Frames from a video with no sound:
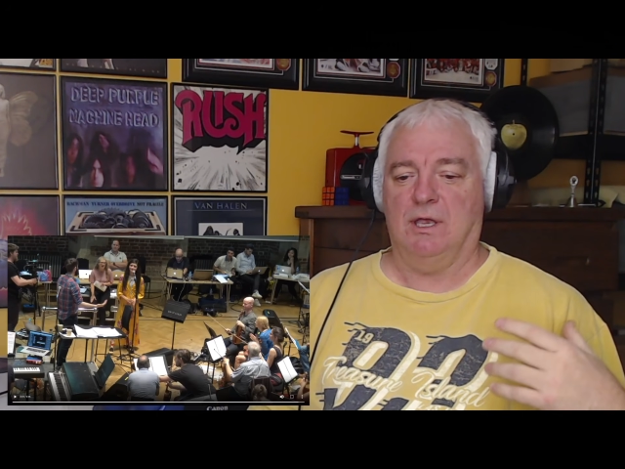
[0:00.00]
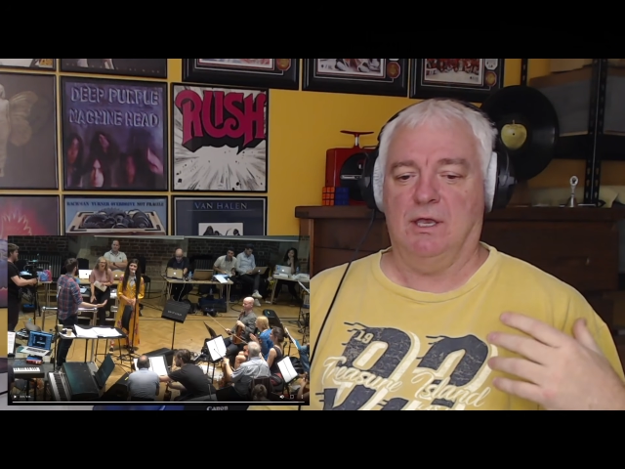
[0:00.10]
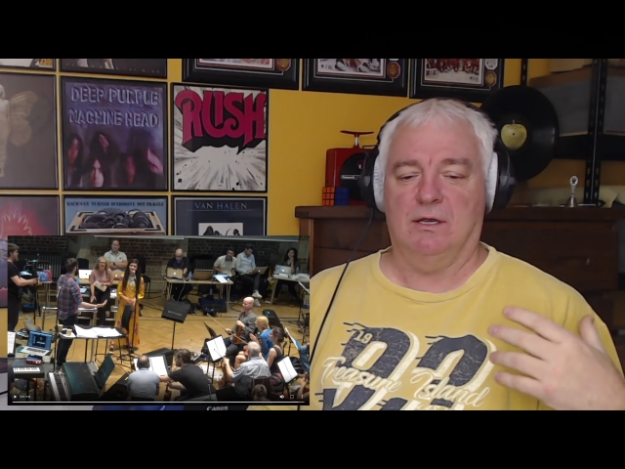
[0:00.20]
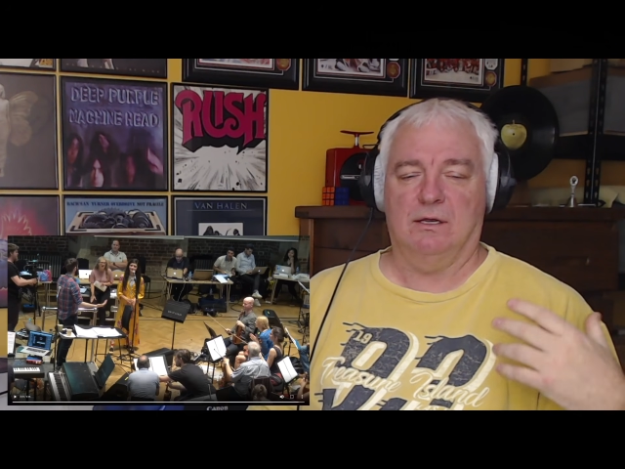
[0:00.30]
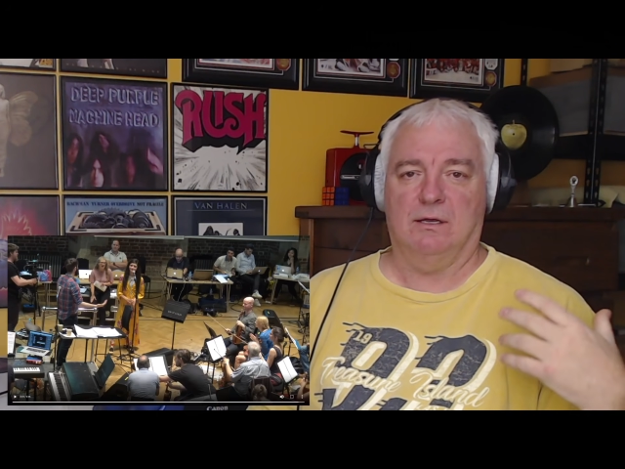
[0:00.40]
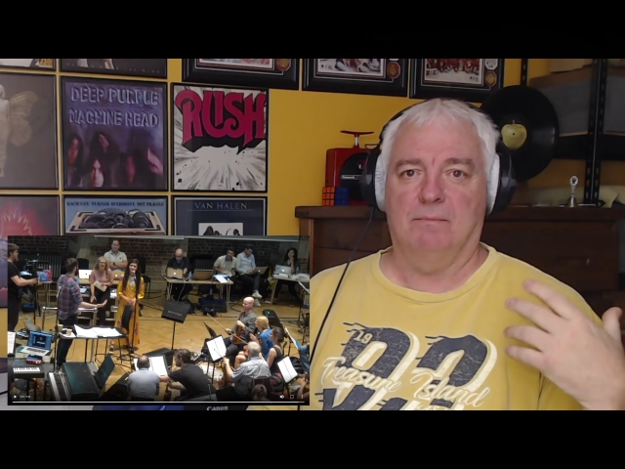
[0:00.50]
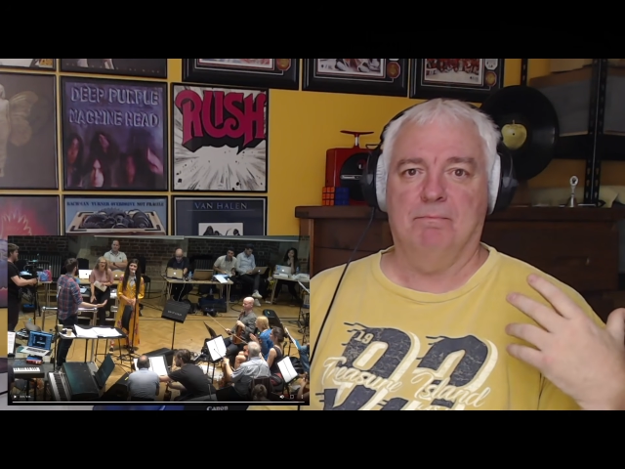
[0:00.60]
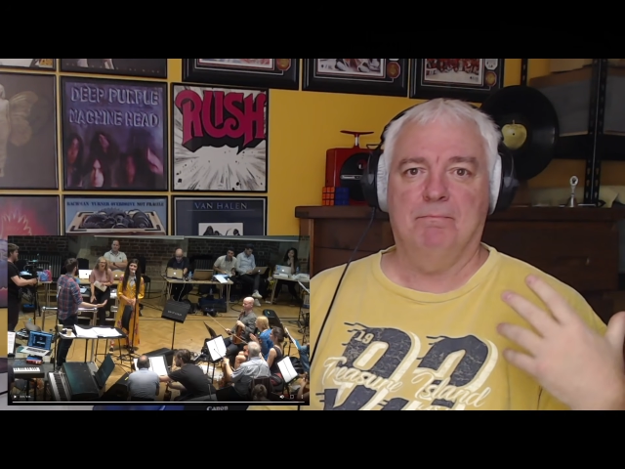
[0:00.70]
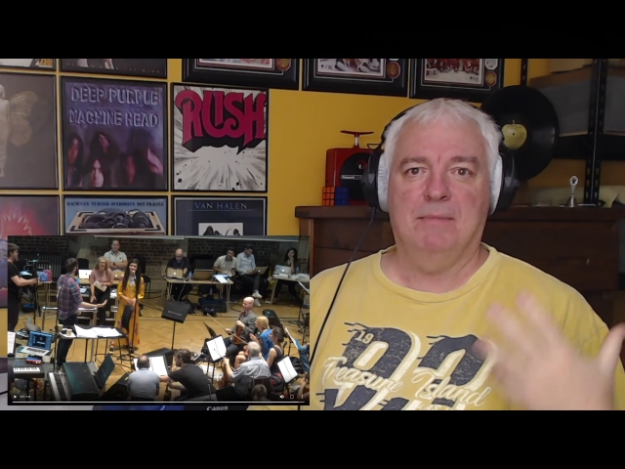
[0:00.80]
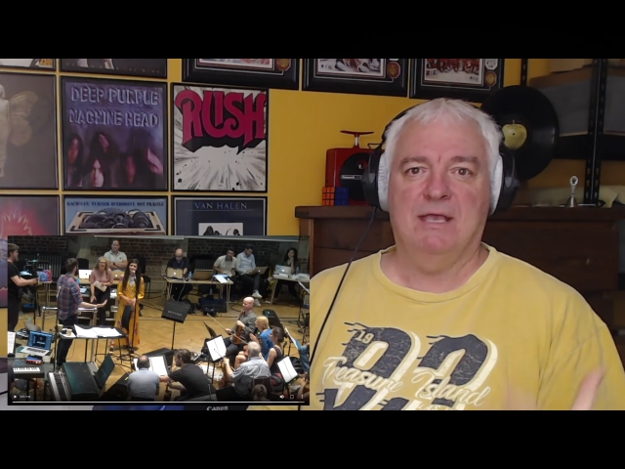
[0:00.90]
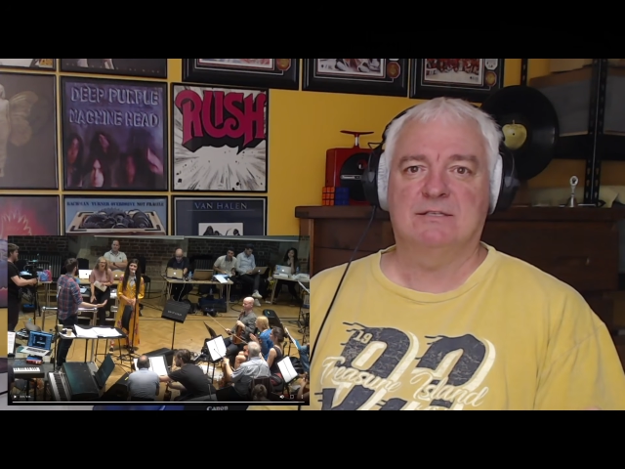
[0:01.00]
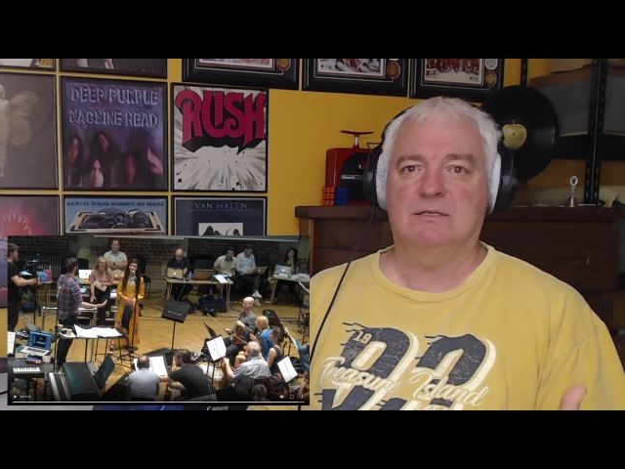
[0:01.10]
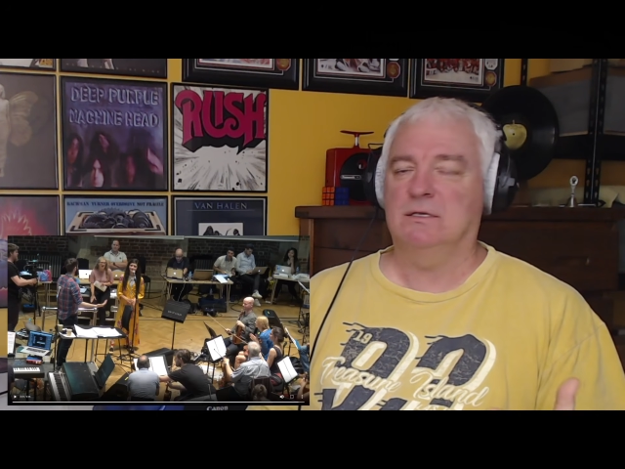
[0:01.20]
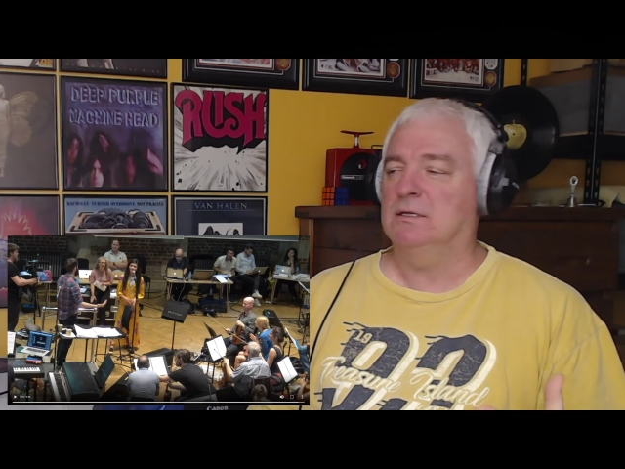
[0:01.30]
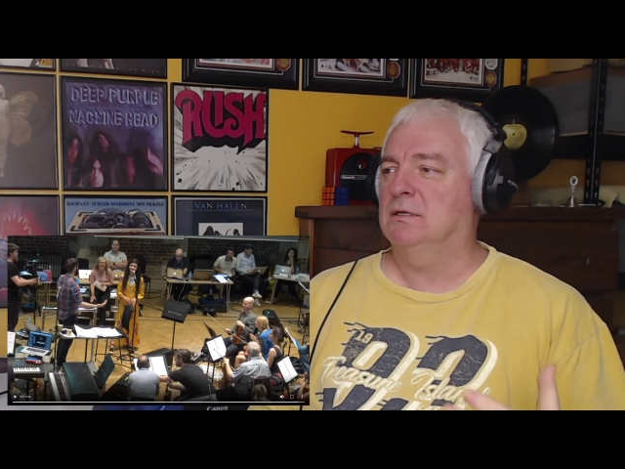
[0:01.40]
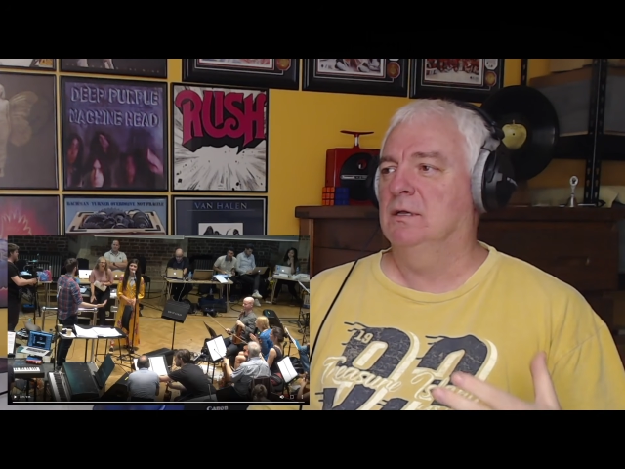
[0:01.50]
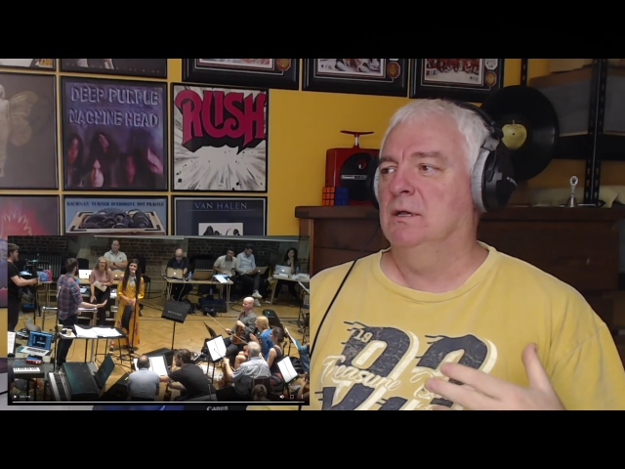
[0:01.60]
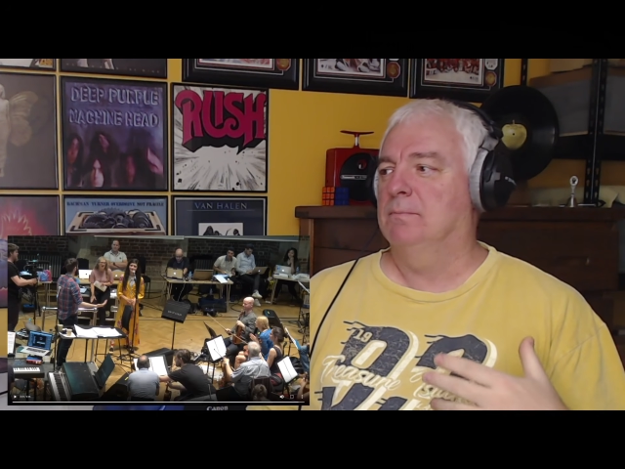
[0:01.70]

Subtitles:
an amazing